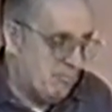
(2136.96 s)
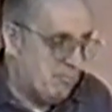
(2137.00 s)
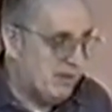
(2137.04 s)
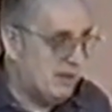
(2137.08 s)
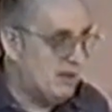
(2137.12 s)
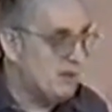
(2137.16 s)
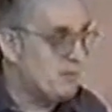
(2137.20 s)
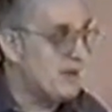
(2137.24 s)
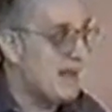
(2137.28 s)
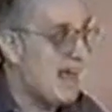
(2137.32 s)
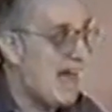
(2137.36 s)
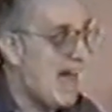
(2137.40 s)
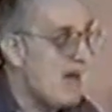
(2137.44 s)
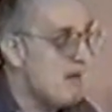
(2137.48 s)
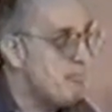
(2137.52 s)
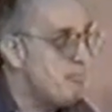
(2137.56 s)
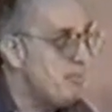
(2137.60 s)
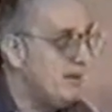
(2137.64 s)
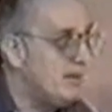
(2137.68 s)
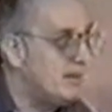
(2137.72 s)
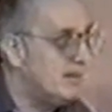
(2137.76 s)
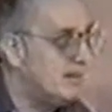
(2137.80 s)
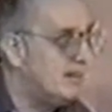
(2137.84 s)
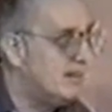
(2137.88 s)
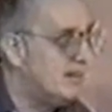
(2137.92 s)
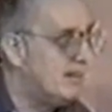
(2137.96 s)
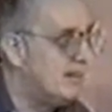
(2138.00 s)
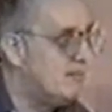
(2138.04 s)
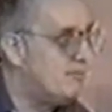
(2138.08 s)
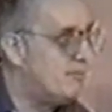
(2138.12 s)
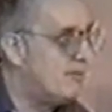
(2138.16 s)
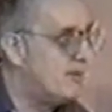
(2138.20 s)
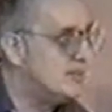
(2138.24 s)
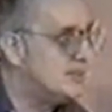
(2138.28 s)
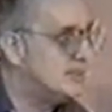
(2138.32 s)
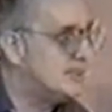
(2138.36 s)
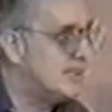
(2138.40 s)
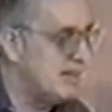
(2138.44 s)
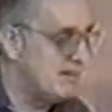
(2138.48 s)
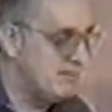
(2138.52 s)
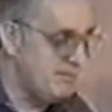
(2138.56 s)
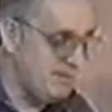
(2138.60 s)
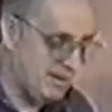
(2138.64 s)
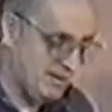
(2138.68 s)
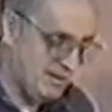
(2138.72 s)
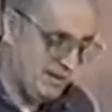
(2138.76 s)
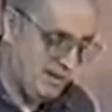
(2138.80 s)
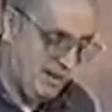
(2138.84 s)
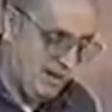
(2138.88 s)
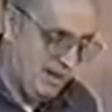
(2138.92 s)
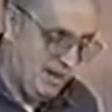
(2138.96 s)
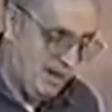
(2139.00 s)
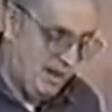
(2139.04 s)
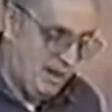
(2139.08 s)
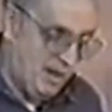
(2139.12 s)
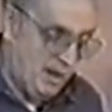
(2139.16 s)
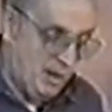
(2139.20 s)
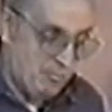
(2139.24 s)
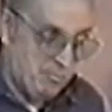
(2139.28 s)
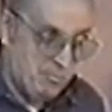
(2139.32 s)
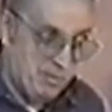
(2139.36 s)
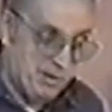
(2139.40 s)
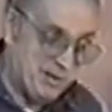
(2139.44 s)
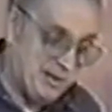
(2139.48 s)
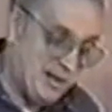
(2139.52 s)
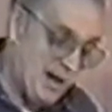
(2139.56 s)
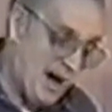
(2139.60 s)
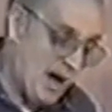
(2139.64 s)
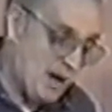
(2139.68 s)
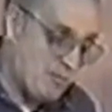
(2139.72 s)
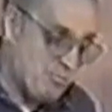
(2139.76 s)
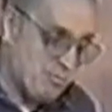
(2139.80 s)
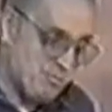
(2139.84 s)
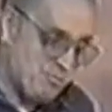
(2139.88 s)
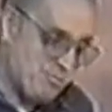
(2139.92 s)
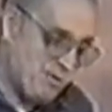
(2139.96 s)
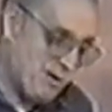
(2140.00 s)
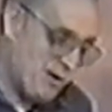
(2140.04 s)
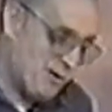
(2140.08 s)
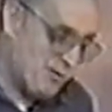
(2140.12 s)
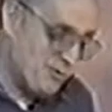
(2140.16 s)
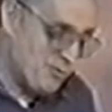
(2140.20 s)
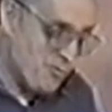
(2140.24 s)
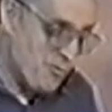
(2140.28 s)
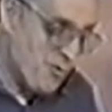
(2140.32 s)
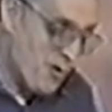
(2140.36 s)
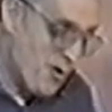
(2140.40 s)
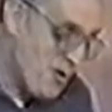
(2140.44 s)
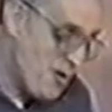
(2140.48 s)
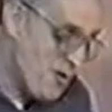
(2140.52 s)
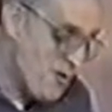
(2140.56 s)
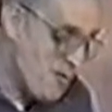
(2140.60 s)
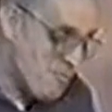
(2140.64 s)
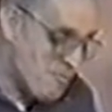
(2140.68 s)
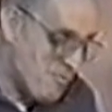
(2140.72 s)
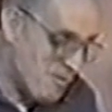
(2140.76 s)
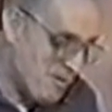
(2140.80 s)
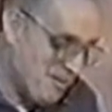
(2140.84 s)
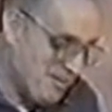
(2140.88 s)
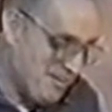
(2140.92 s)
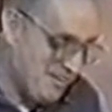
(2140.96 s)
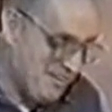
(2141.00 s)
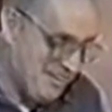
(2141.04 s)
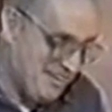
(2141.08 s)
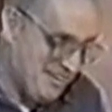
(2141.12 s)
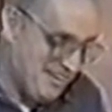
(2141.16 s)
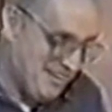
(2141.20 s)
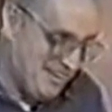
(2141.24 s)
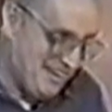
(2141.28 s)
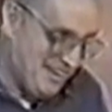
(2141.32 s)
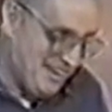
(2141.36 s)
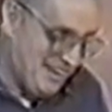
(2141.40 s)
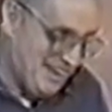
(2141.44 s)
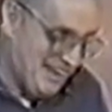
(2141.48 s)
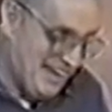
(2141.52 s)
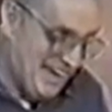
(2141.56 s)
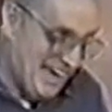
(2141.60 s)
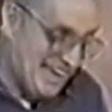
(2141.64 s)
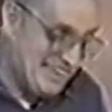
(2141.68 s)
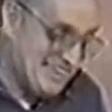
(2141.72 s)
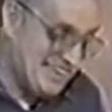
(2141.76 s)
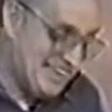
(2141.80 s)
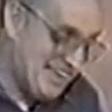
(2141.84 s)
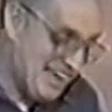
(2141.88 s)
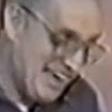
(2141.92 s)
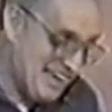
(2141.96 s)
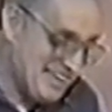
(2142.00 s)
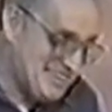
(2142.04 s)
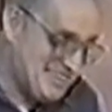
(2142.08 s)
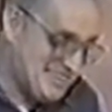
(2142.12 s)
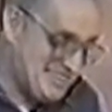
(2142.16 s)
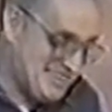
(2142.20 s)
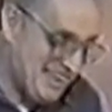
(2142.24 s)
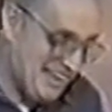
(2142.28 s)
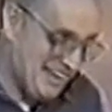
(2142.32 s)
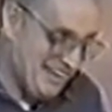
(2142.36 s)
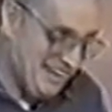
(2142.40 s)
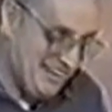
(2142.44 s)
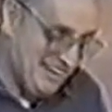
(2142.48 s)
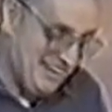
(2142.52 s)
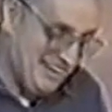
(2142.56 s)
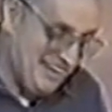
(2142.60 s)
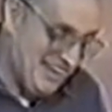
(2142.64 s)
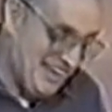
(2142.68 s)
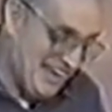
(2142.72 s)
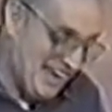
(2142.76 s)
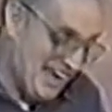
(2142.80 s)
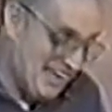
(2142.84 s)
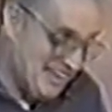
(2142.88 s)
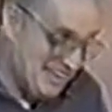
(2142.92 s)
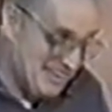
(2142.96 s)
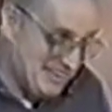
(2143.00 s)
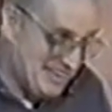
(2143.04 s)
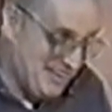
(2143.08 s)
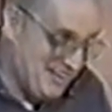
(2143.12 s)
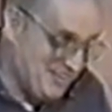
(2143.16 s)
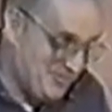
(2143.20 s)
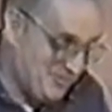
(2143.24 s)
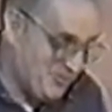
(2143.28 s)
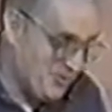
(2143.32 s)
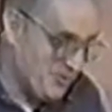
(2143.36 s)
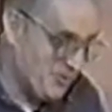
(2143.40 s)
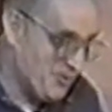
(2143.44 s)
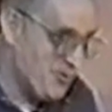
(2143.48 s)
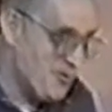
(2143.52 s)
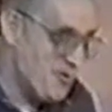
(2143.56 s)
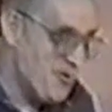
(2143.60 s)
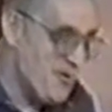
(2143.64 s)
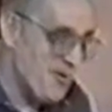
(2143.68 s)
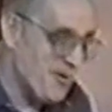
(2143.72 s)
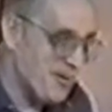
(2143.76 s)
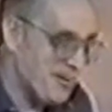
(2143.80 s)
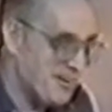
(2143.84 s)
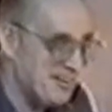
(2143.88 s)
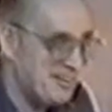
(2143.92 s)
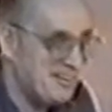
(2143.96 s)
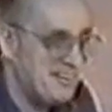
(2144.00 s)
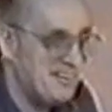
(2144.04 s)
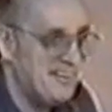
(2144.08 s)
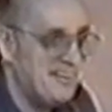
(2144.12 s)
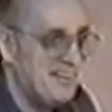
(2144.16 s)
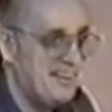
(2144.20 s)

But look what happened in verse 7. But God prepared a worm, and the next day, and it killed the gourd.